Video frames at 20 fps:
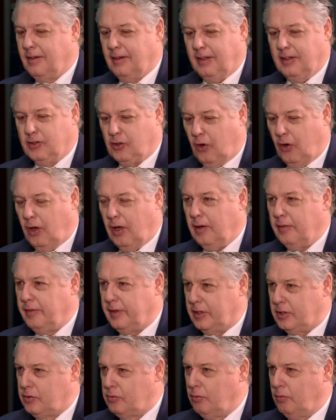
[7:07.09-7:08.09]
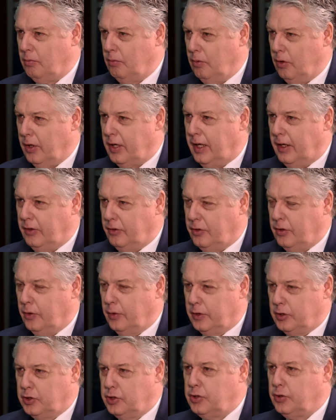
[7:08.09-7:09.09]
is all of us looking to
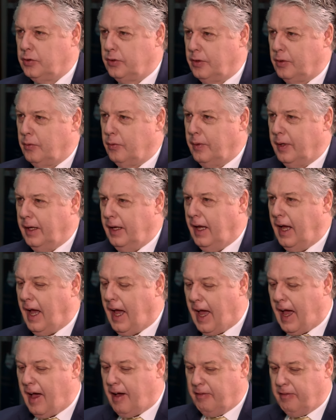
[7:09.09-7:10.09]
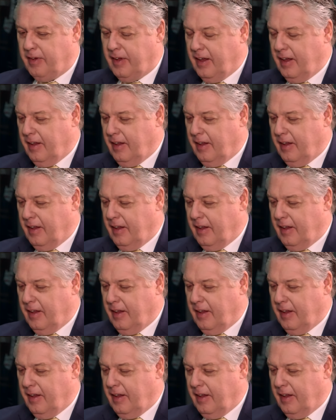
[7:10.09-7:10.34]
ensure that we have